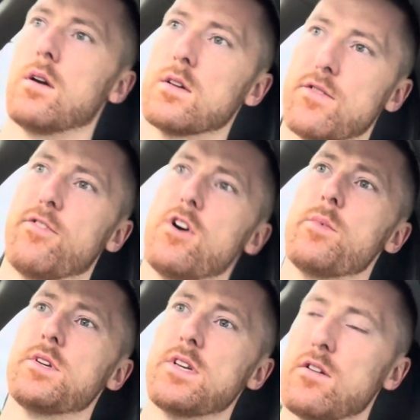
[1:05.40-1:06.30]
So I find
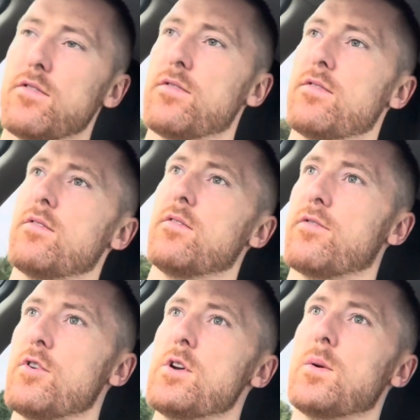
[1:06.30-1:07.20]
myself
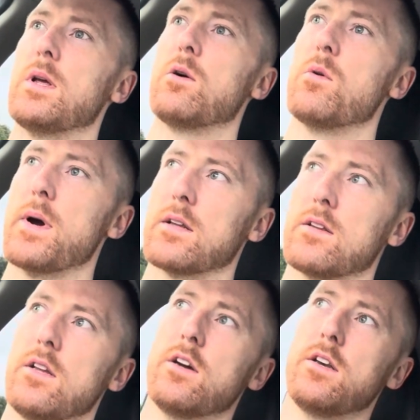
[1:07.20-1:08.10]
frequently coming back to
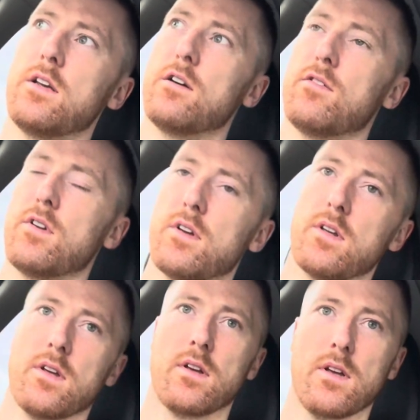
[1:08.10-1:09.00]
the idea of like
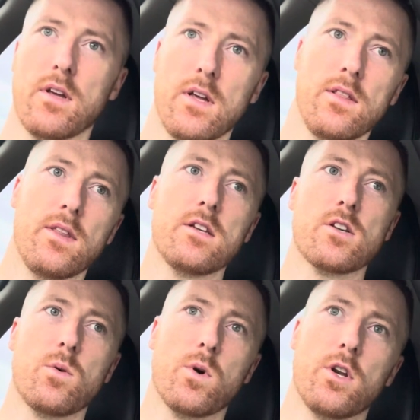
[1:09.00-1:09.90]
things
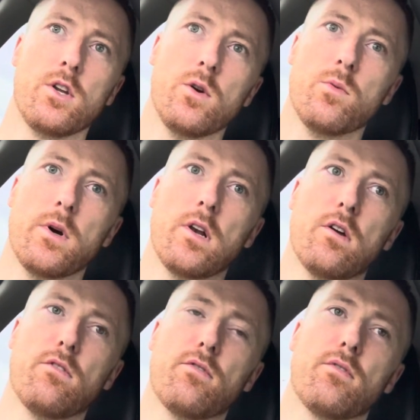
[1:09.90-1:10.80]
I want to do in my
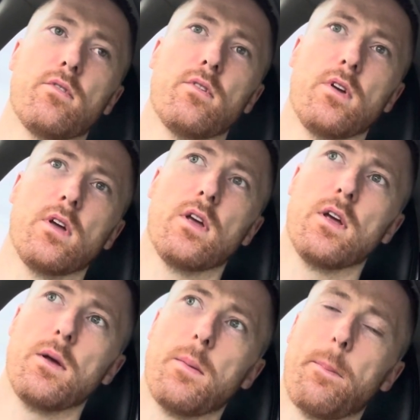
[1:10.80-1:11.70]
life.
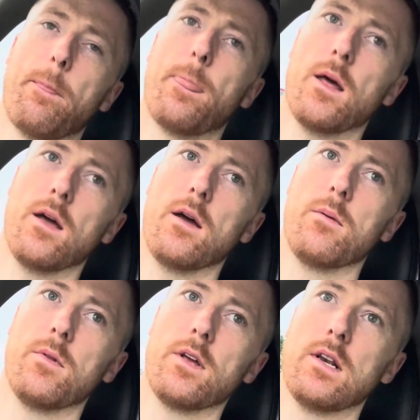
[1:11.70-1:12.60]

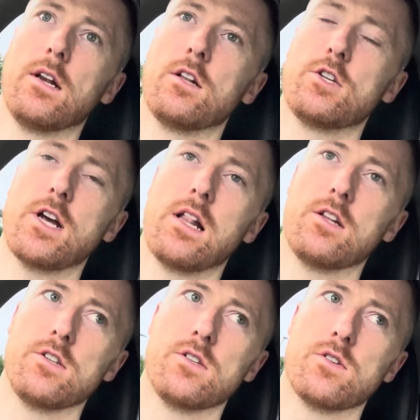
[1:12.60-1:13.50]
Um, like little
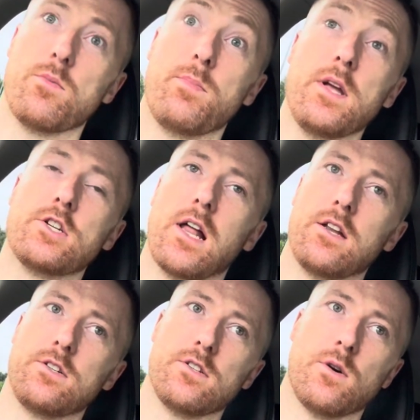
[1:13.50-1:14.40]
challenges or big
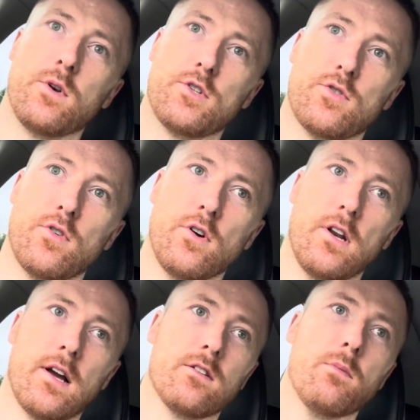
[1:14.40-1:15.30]
challenges I want to try.
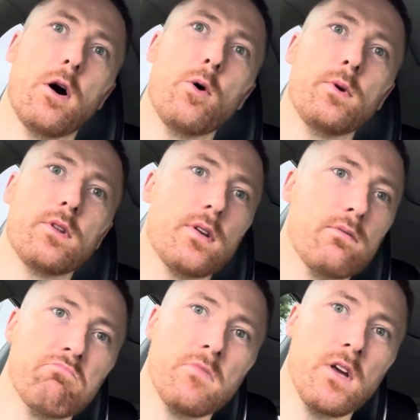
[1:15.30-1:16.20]
Like at the moment,
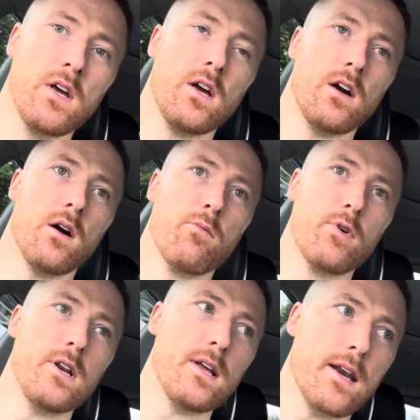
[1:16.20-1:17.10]
I'm
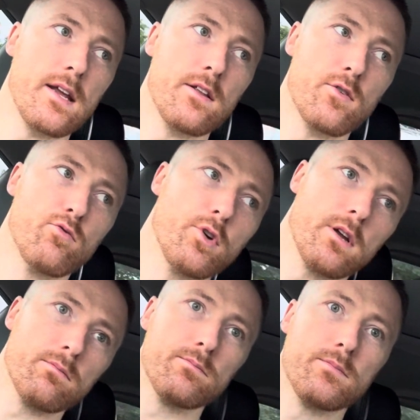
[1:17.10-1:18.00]
really getting into
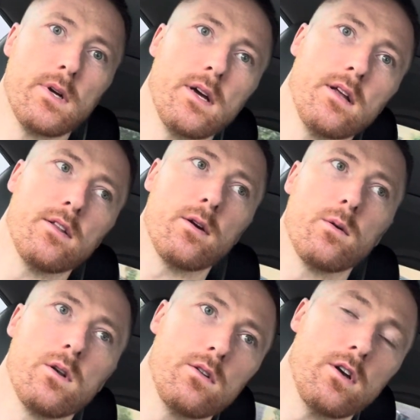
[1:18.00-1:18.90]
running, and I
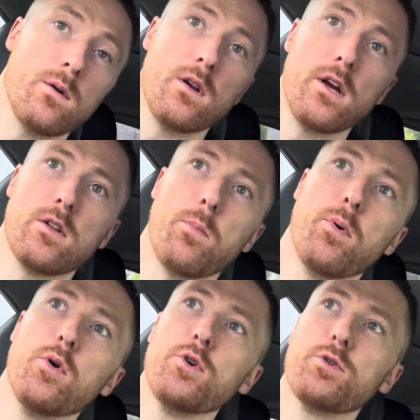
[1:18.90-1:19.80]
would I would like to
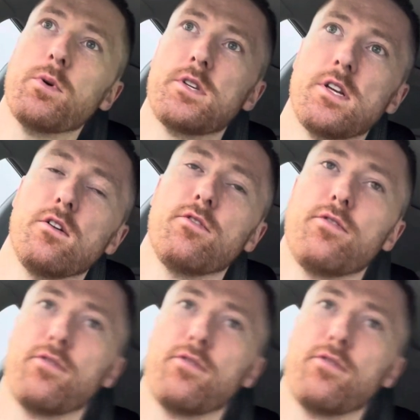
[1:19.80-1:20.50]
push myself